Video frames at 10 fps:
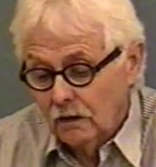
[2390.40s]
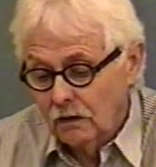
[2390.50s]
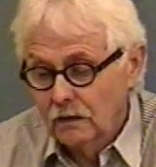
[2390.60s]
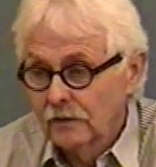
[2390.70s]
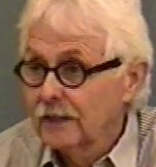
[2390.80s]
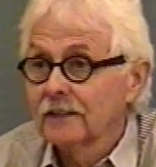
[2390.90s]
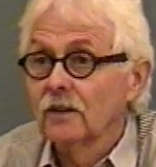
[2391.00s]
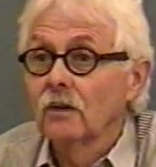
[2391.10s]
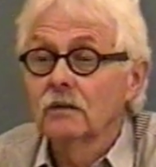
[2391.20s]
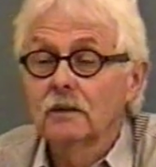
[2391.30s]
Oh, they didn't
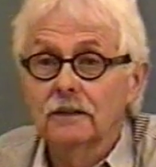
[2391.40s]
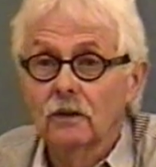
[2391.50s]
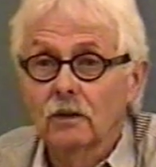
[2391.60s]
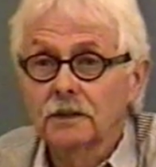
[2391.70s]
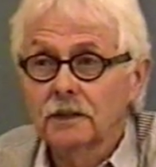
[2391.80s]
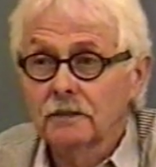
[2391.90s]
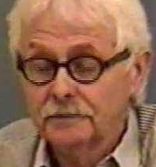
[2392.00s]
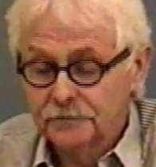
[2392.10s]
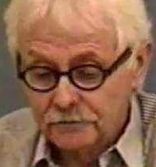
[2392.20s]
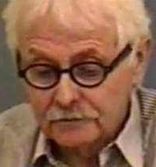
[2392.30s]
know. Had no idea.
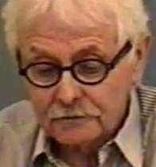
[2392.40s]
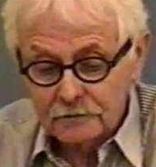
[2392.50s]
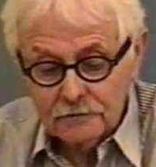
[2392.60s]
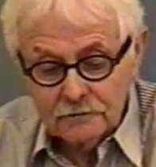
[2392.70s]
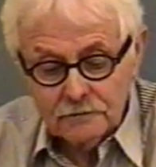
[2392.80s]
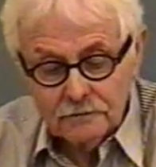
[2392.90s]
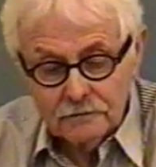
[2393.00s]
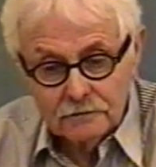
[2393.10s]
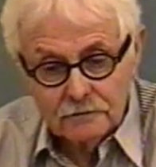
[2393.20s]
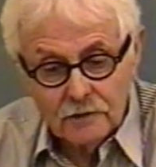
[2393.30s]

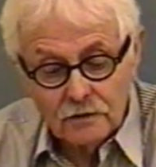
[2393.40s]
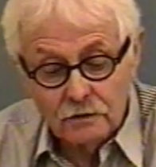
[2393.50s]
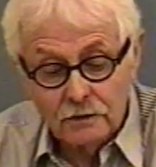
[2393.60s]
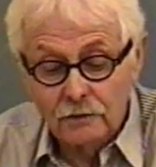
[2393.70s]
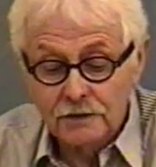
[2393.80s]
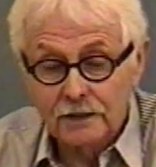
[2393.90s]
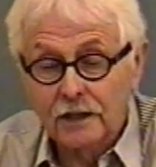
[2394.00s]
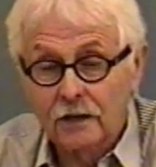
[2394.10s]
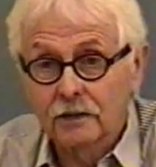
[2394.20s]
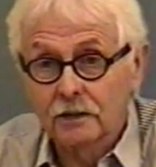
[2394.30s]
So anyways, I
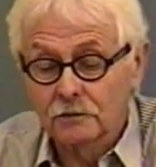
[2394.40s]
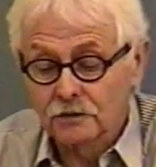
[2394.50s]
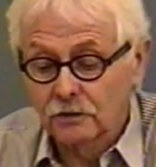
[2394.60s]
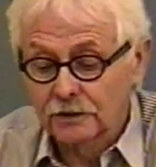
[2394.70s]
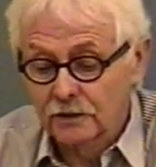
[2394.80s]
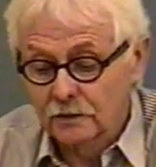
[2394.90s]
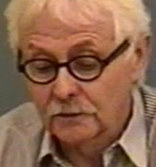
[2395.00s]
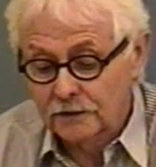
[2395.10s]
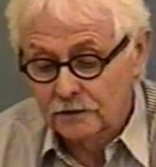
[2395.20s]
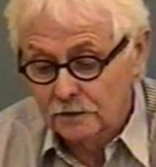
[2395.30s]
carried on. I was going down to
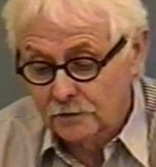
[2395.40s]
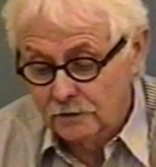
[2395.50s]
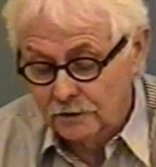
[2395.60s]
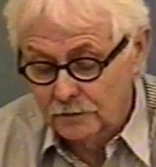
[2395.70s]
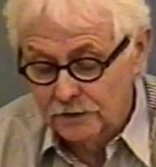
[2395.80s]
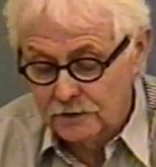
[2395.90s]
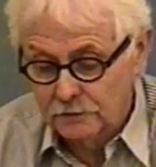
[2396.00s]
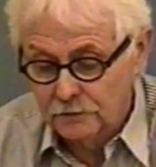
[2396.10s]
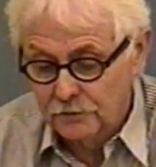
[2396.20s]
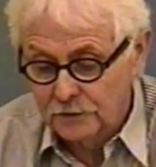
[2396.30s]
make supper, and I made
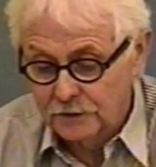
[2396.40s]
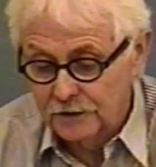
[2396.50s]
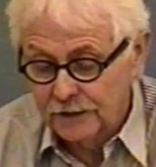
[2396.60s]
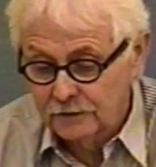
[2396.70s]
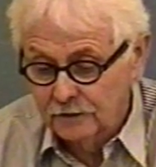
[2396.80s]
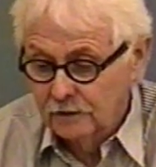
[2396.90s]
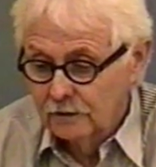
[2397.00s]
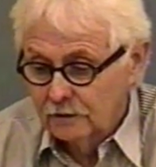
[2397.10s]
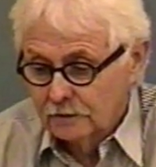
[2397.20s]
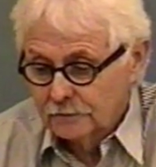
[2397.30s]
supper for my dad.
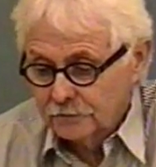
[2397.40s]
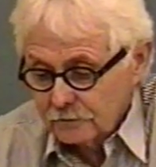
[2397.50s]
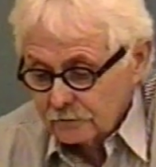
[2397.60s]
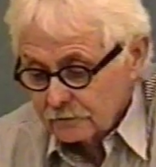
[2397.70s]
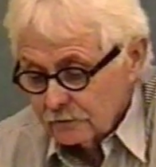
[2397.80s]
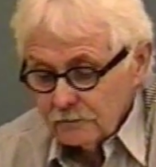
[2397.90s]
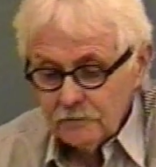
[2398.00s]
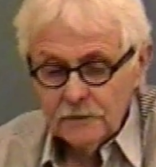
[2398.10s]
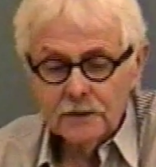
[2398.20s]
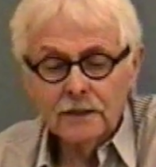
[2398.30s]

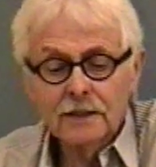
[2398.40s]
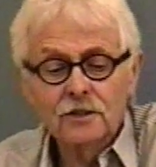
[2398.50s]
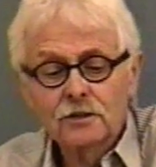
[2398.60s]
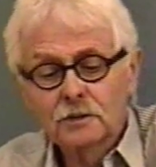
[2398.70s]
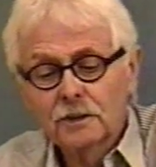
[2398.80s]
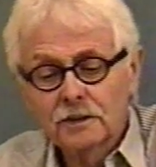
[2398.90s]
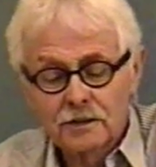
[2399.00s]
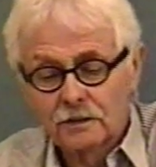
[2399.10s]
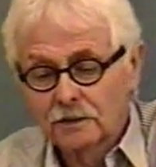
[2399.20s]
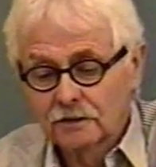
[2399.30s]
And as usual, we'd
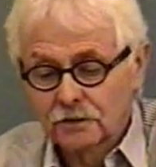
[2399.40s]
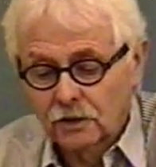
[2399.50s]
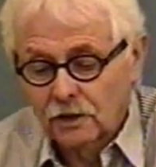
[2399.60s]
sit around and